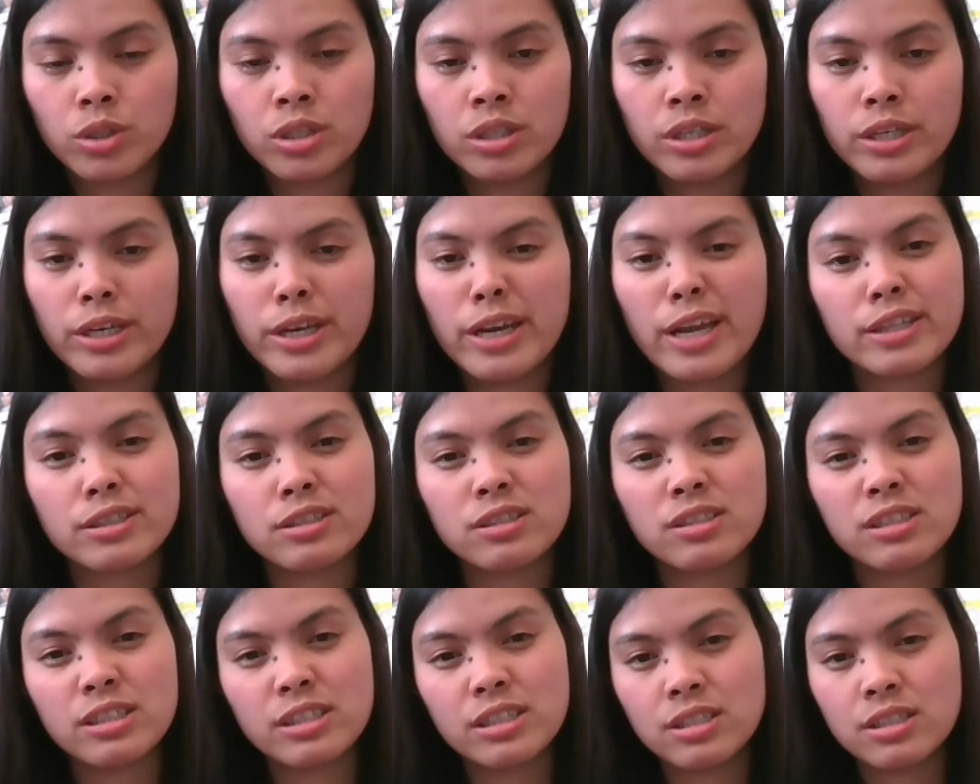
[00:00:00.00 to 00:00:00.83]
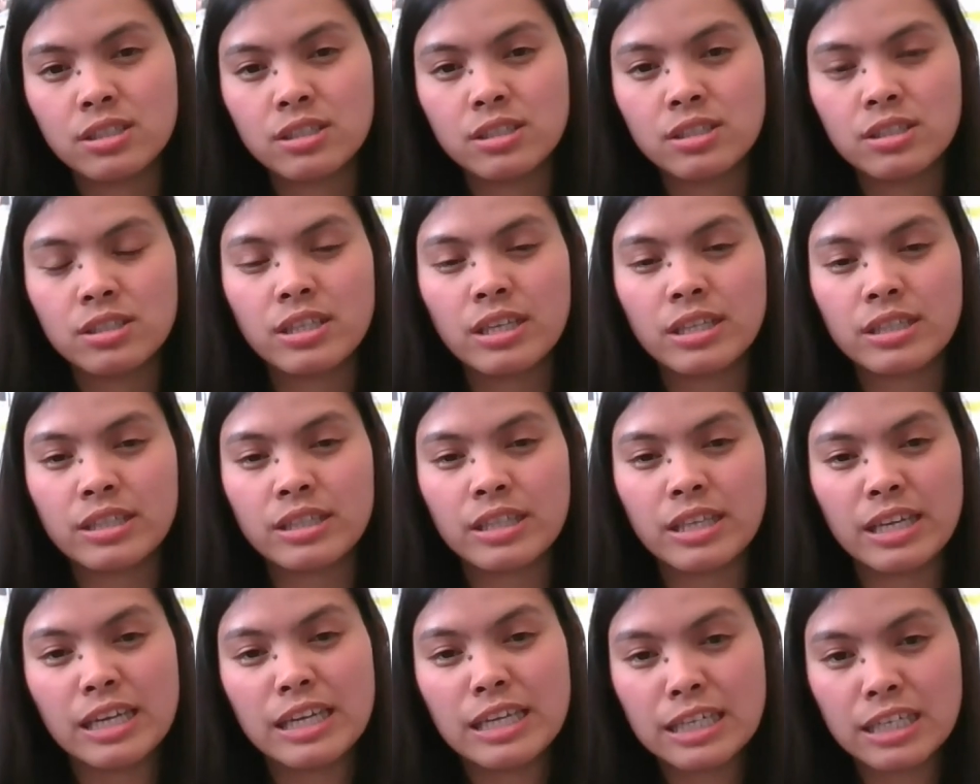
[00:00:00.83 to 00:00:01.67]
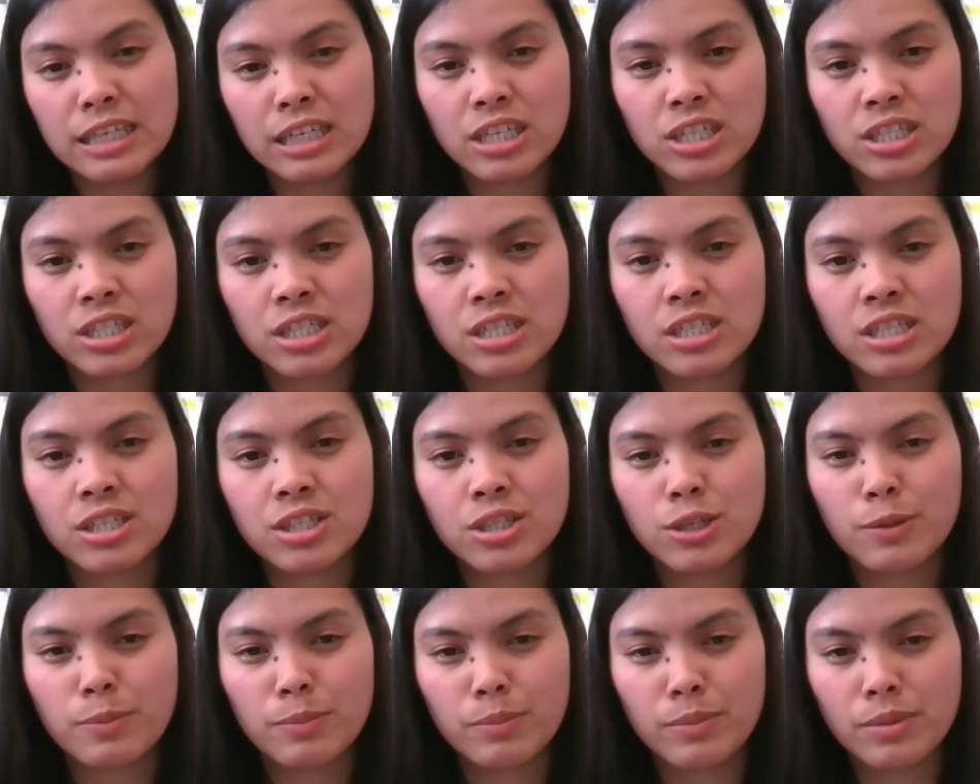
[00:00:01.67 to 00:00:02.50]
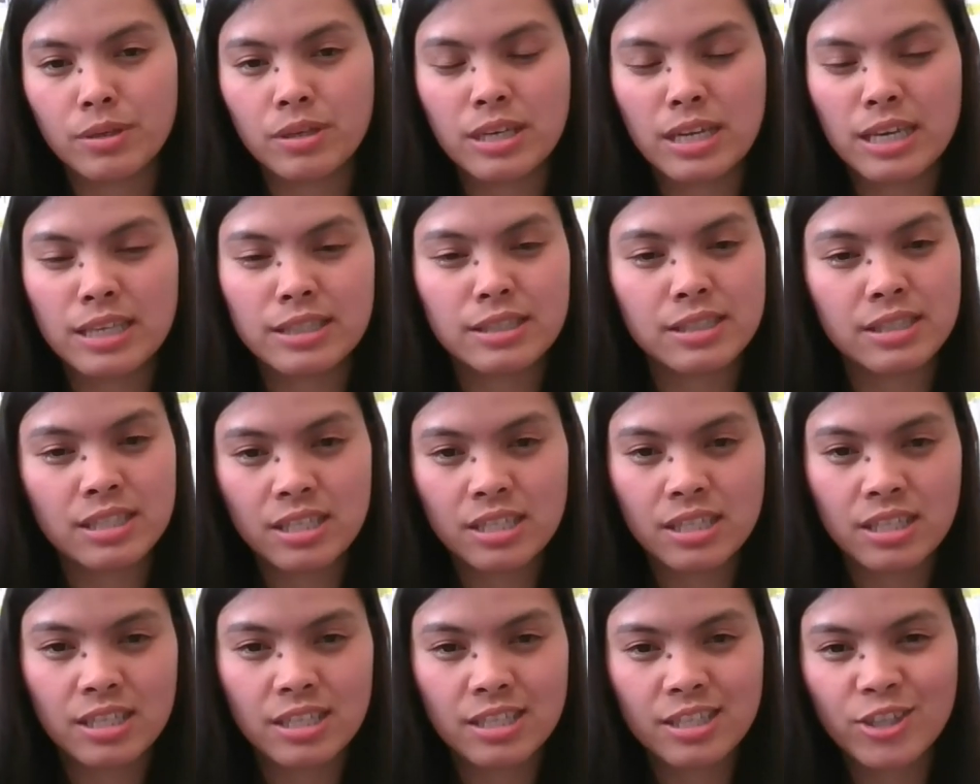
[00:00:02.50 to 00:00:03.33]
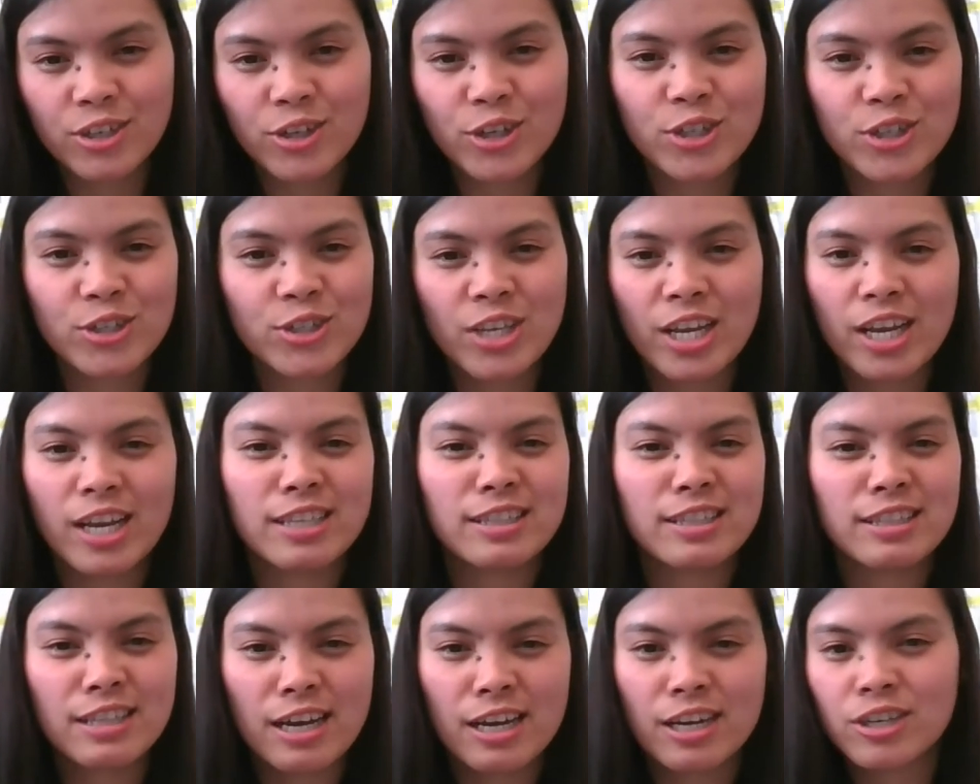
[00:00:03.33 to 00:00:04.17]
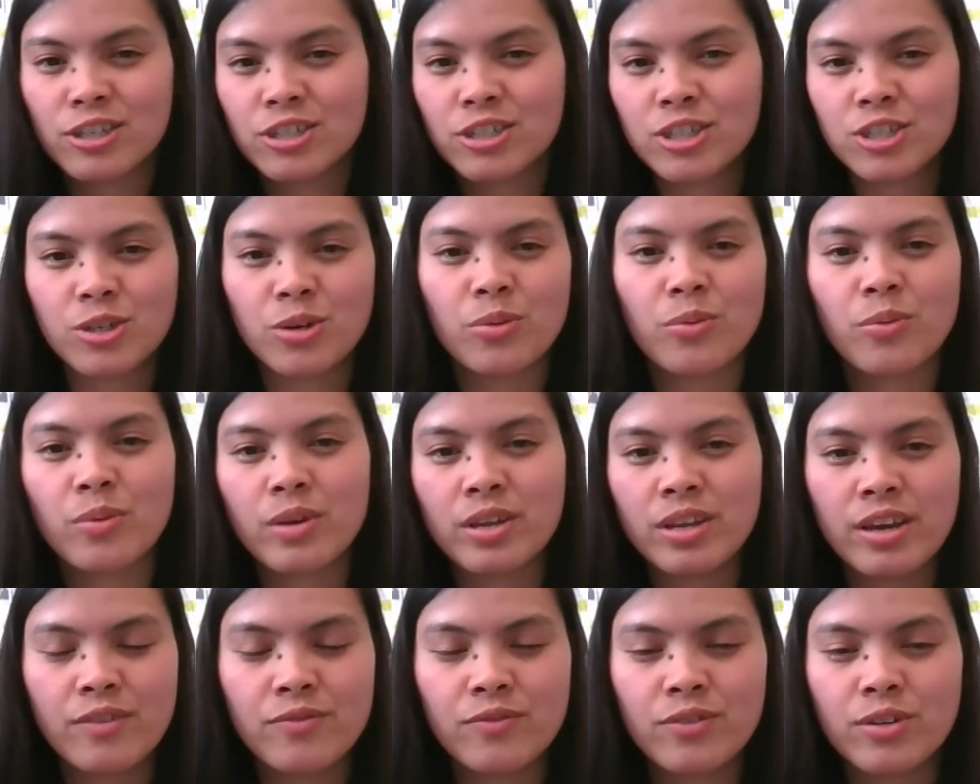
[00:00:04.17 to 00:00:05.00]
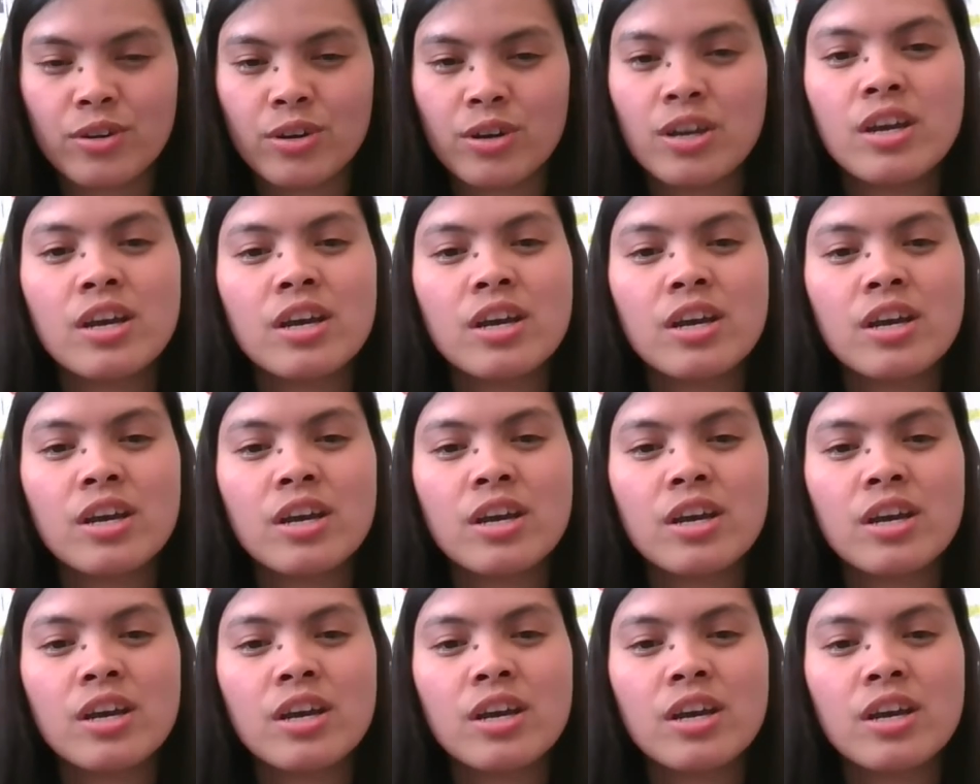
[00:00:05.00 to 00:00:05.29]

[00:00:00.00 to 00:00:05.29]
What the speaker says: not that English is not their second language or whatever.